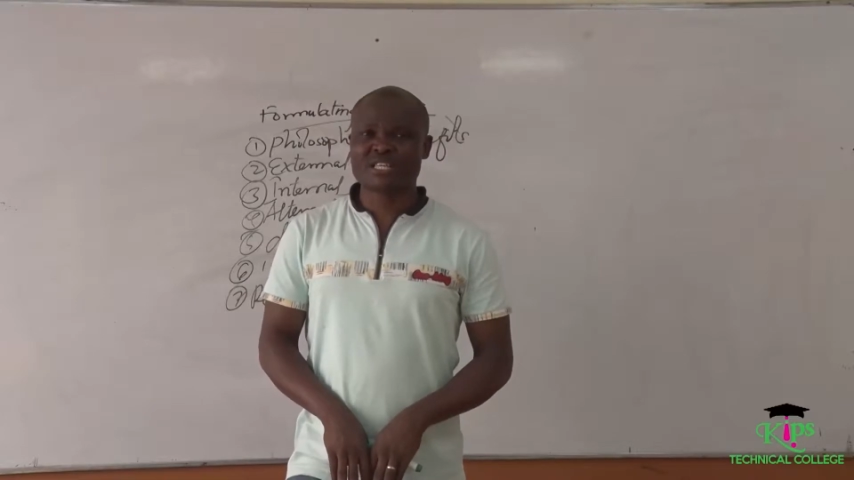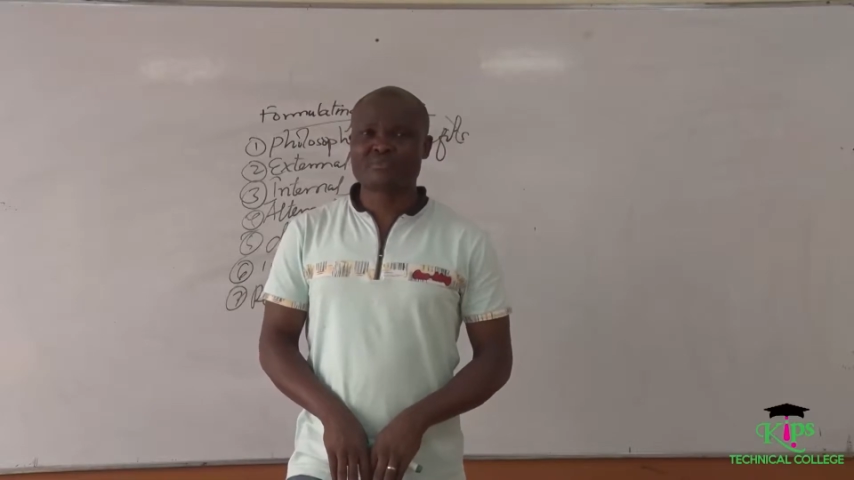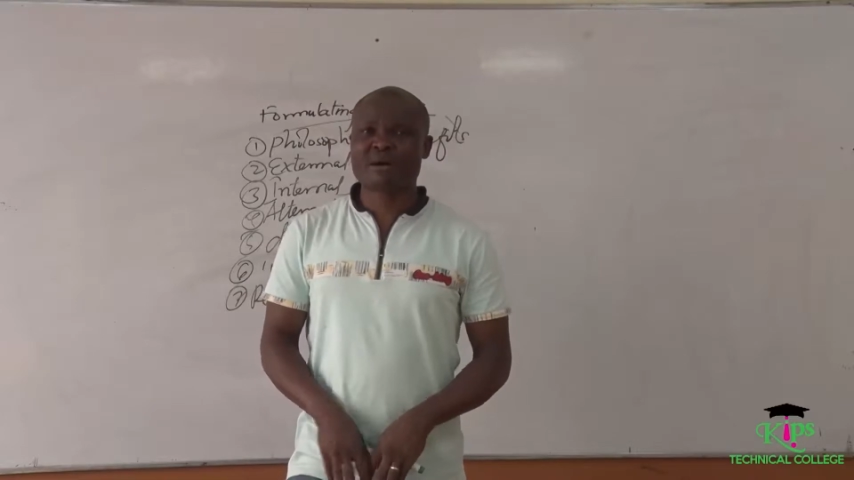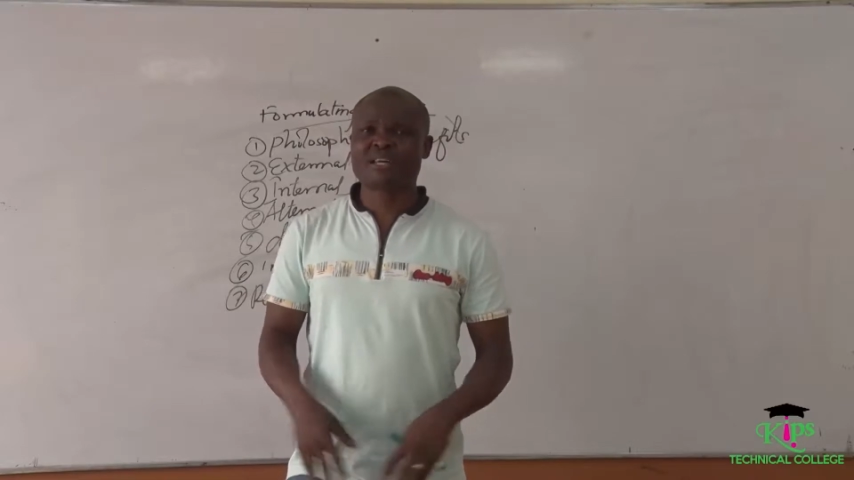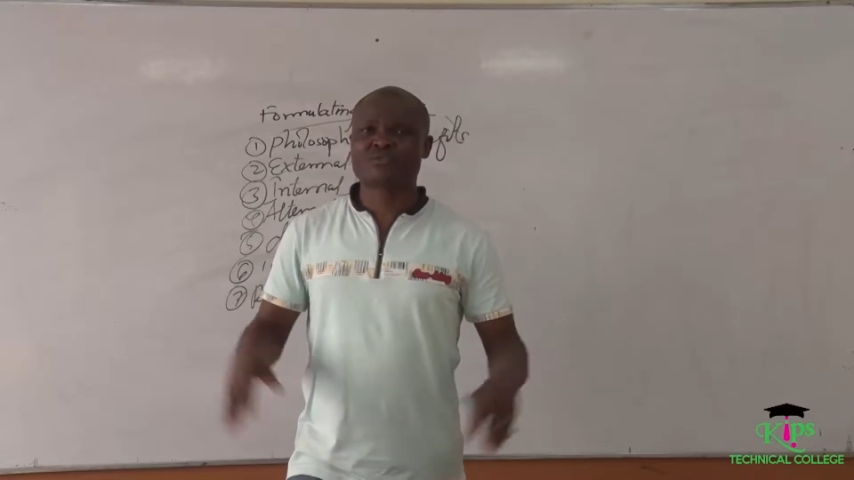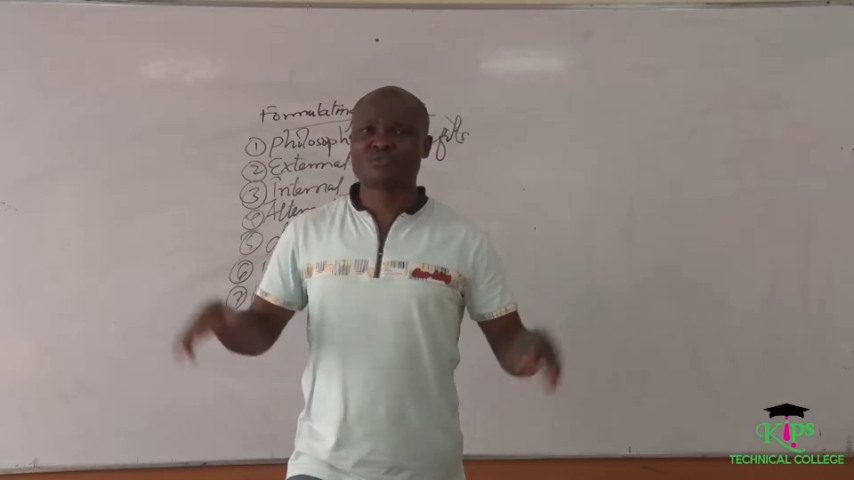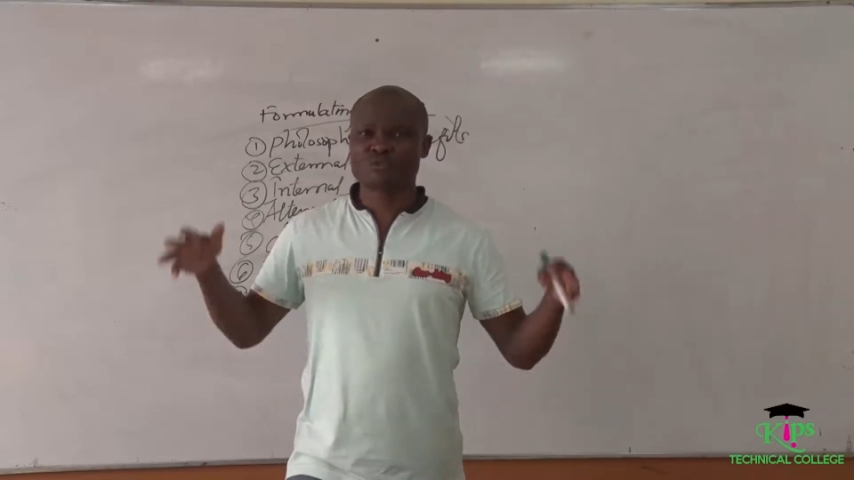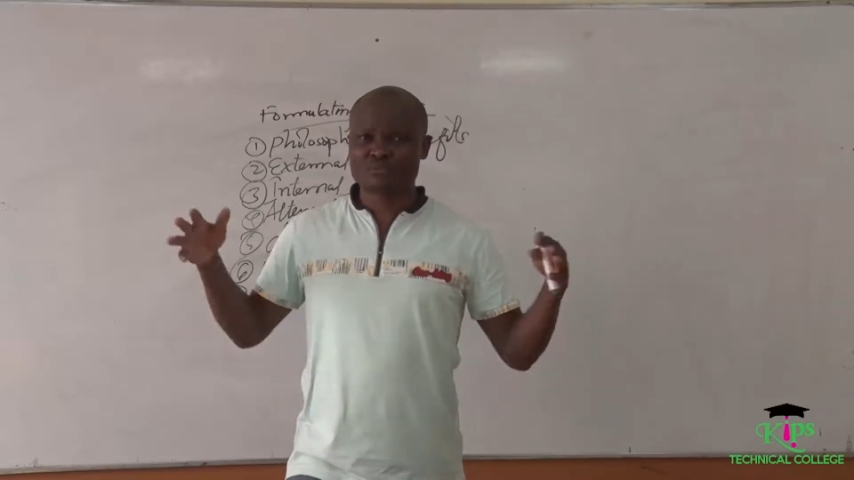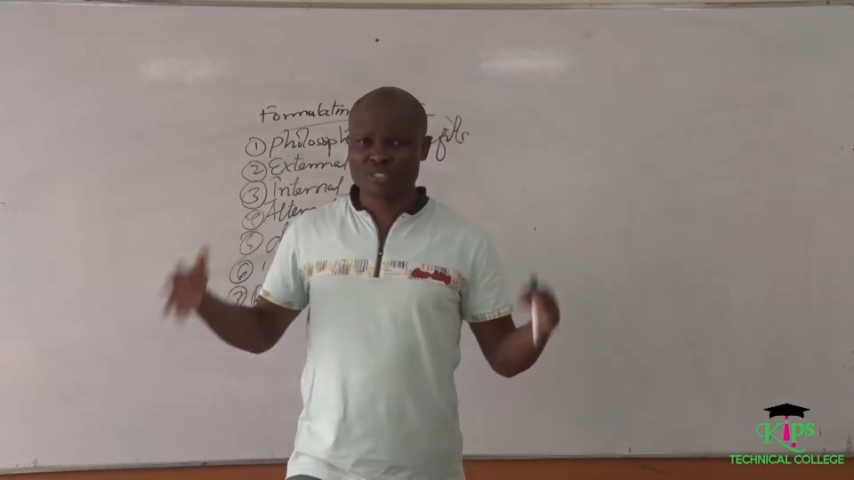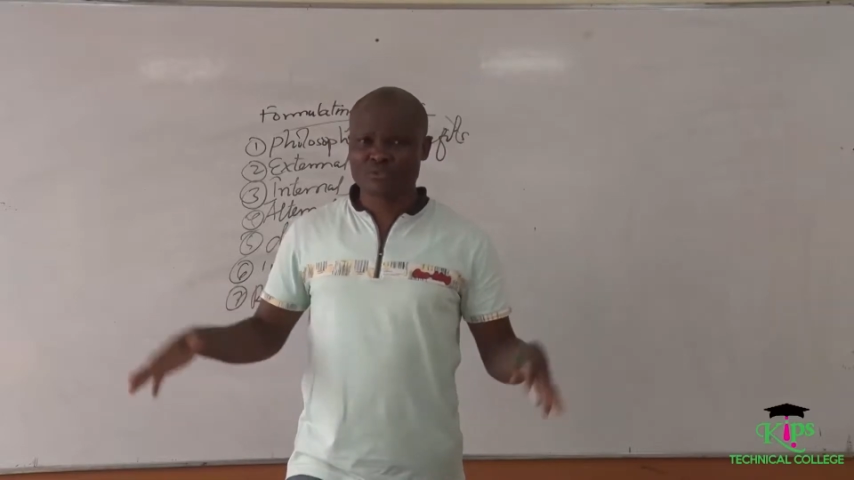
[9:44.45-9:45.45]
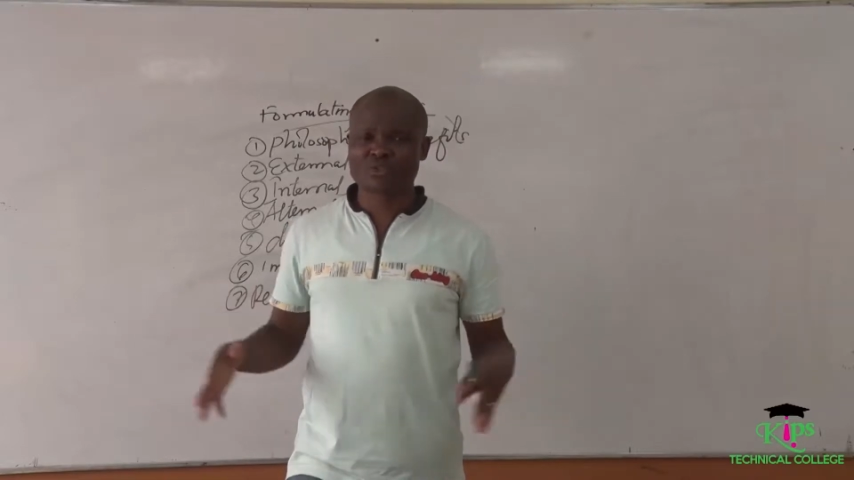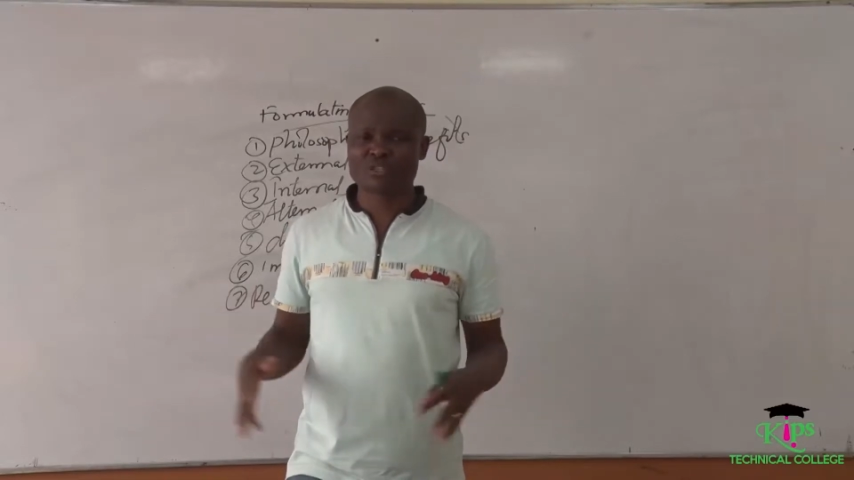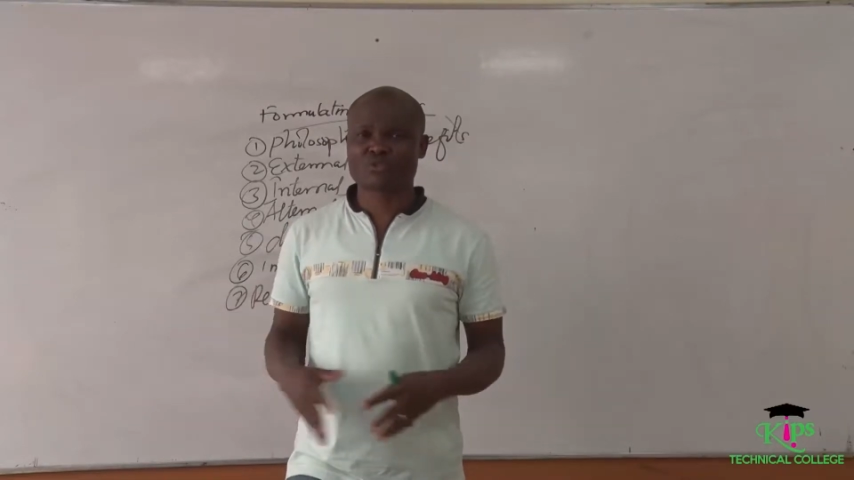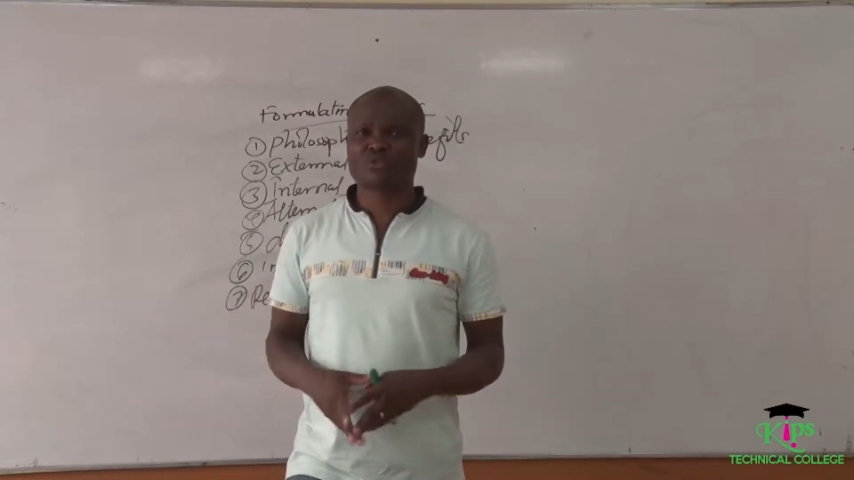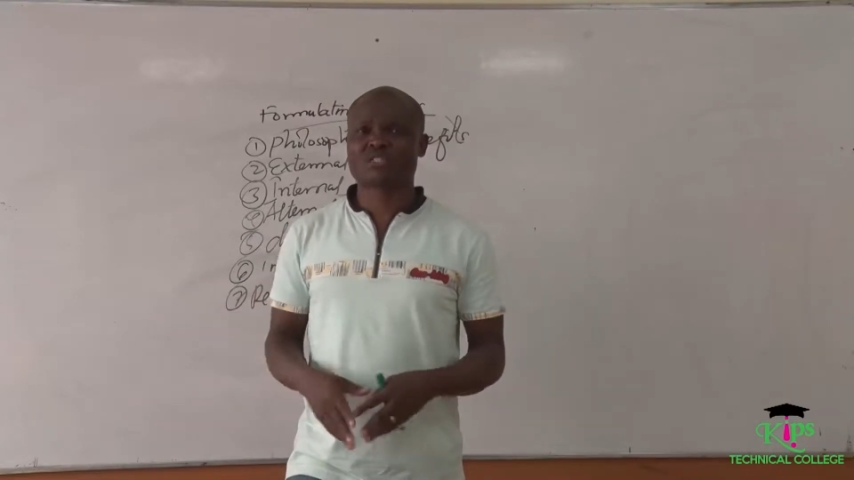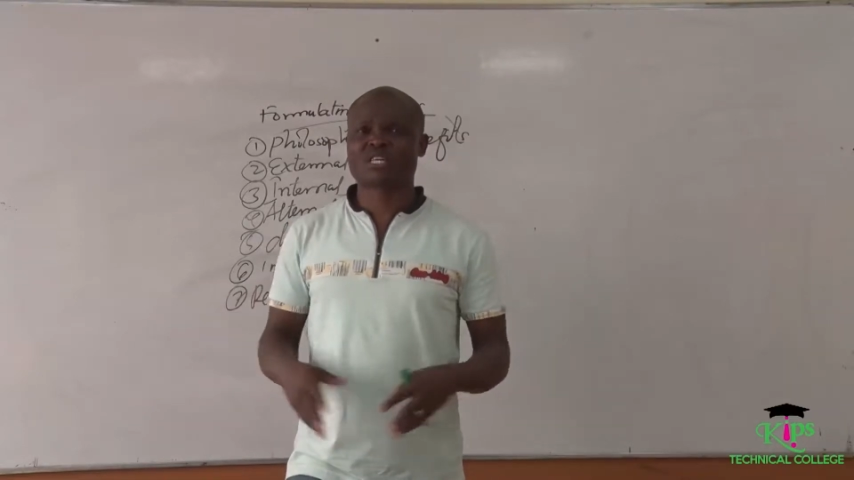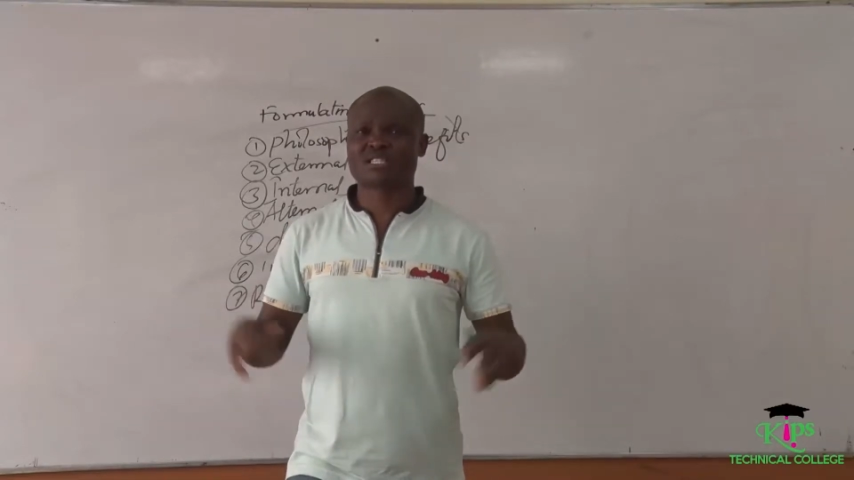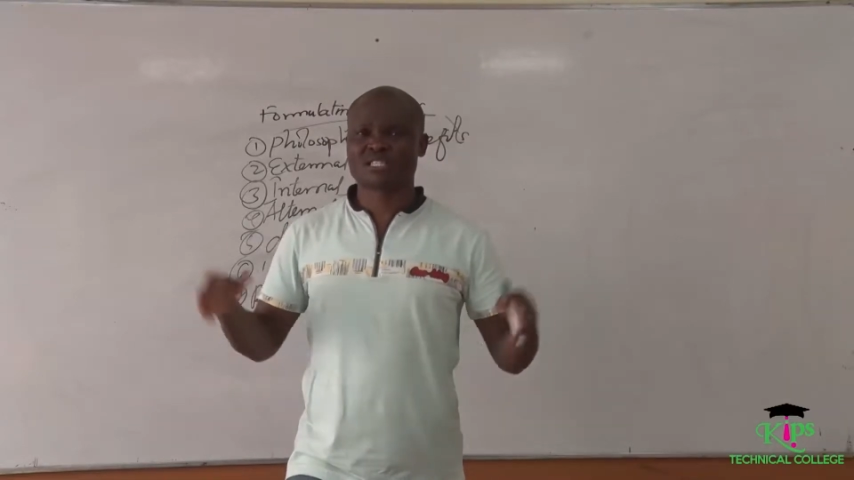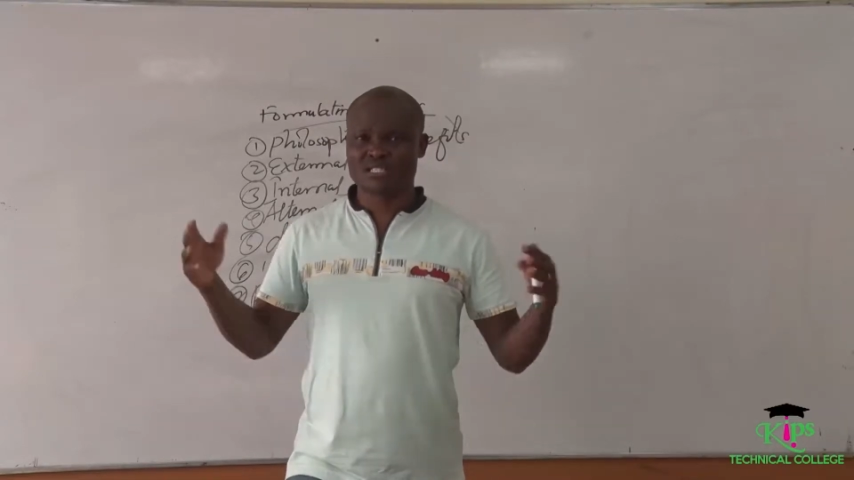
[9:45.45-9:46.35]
emerge from different quarters,